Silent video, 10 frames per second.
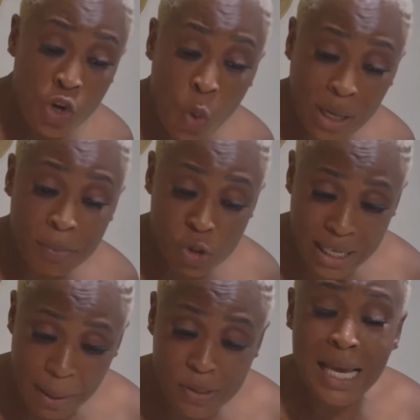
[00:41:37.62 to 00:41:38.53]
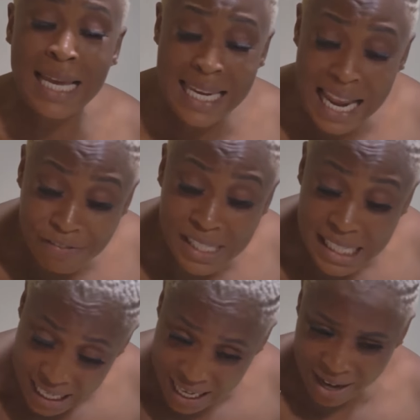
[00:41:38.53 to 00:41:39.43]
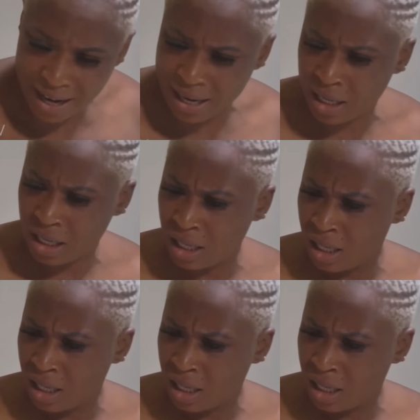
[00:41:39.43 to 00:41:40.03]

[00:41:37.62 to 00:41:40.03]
know what I'm talking about. I left it here.